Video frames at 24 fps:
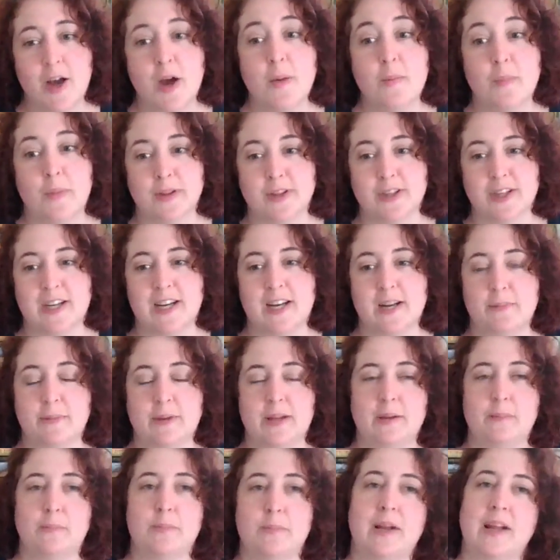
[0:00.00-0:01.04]
But they're getting
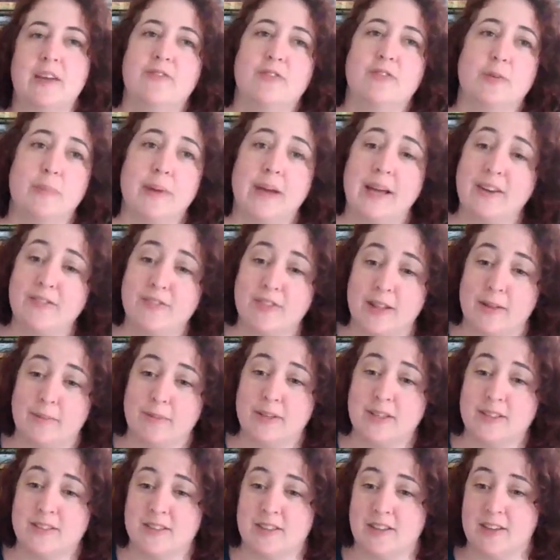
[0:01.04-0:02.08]
big. But I feel bad for them
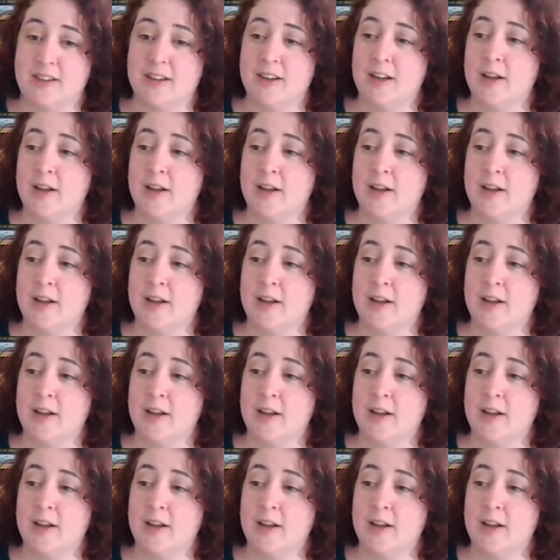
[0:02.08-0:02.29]
because they're